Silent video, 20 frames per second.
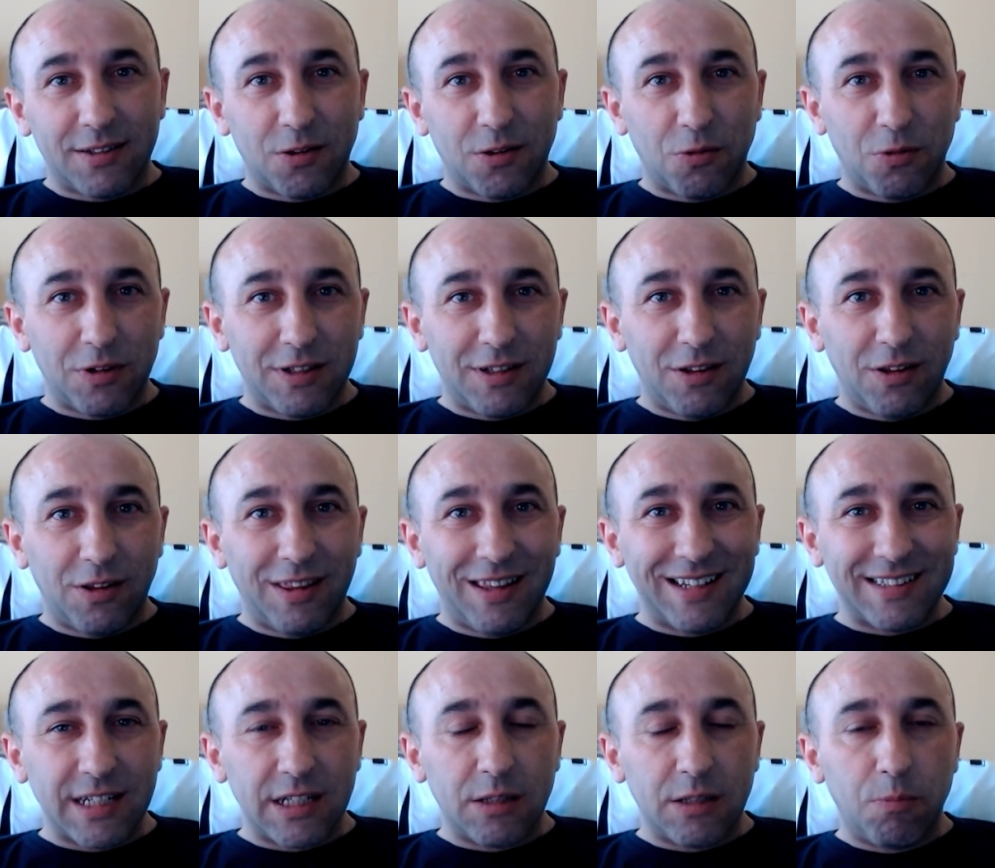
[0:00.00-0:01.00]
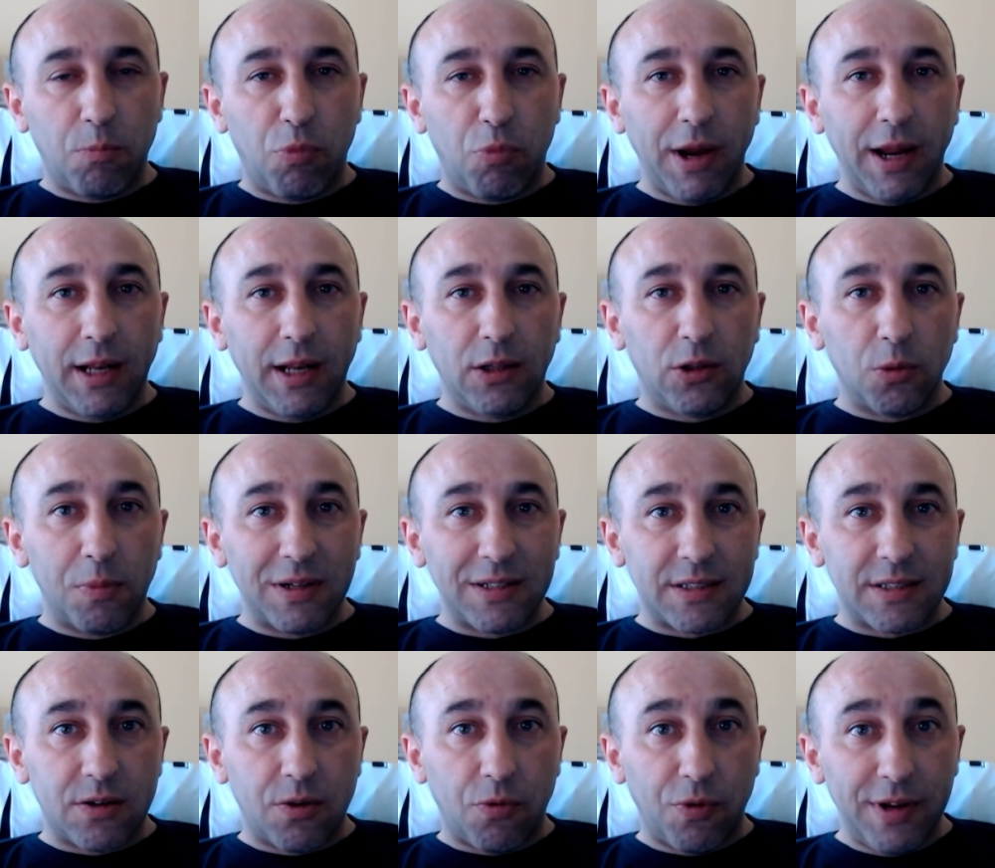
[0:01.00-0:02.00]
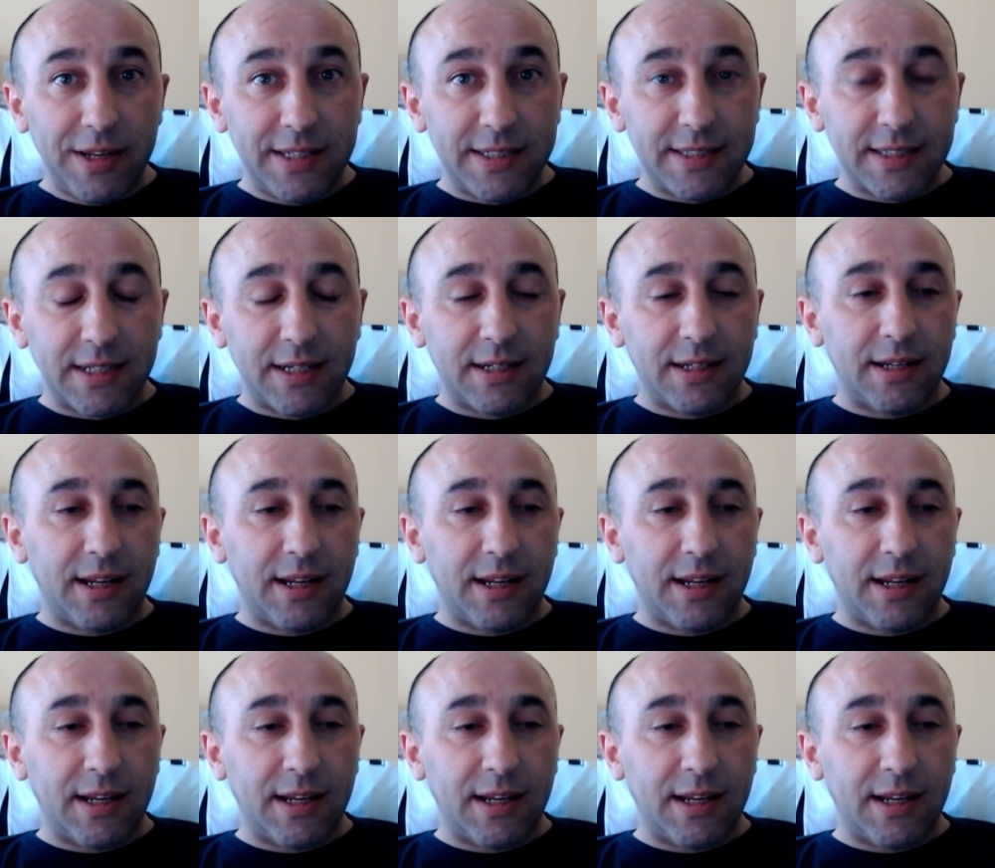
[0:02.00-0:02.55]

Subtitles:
so it doesn't bring too much risk,